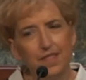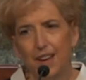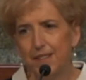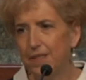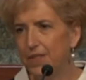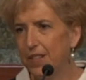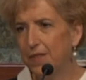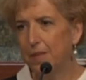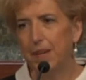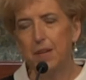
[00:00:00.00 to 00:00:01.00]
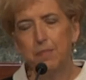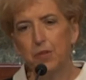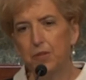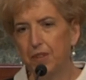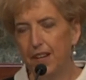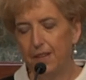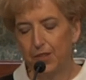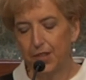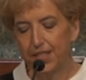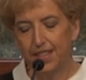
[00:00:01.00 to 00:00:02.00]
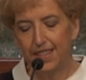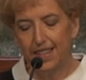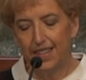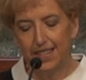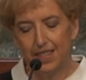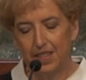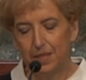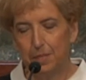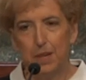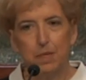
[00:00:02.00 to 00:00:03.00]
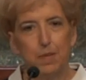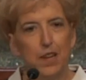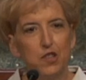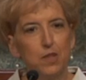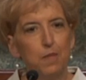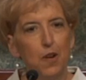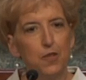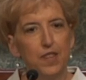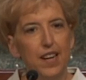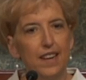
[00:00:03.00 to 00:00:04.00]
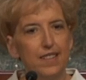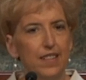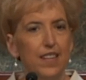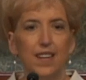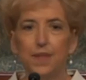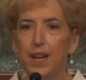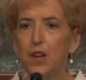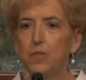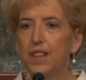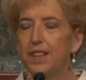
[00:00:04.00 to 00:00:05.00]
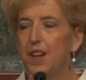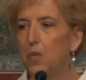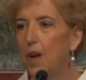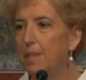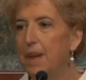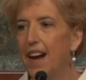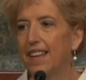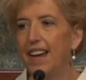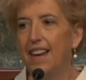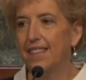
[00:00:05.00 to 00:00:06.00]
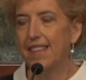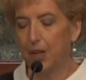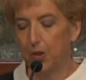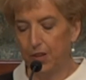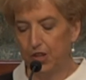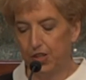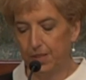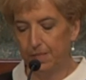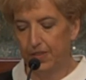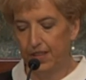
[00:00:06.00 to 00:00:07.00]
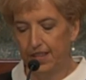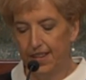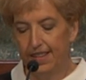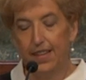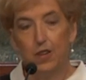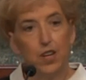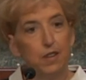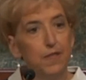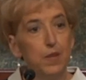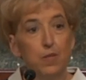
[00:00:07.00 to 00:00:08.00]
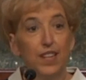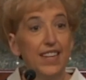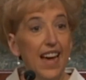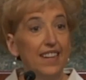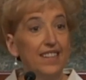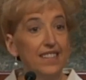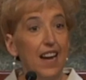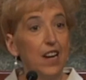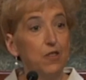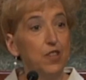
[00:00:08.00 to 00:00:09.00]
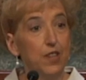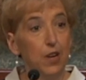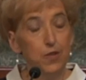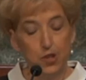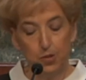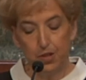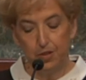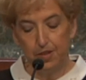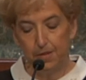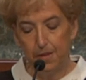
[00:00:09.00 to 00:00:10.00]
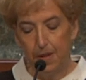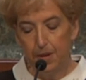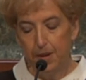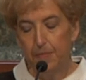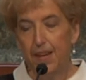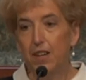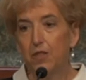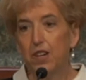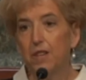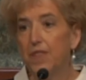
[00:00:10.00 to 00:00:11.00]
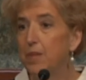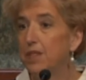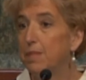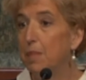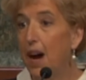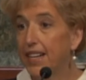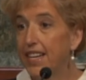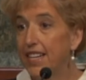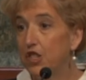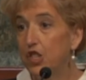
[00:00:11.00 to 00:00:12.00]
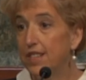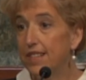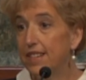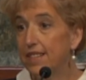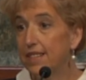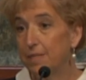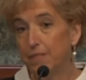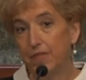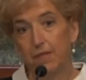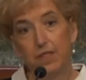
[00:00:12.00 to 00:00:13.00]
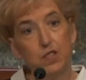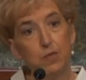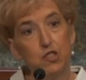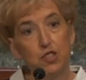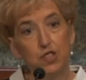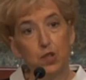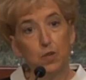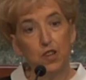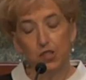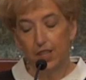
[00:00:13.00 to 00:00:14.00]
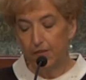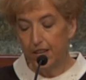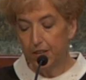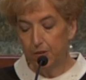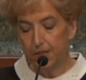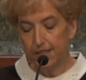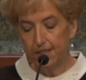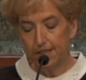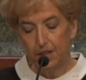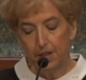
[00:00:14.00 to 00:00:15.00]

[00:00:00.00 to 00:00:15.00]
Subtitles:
lots of different people have looked at this, and people much smarter than us, and they don't really know why Pilate asked that question. They don't know if he really had a desire to know the truth. They don't know if he was mocking Jesus. this was just a question of ignorance,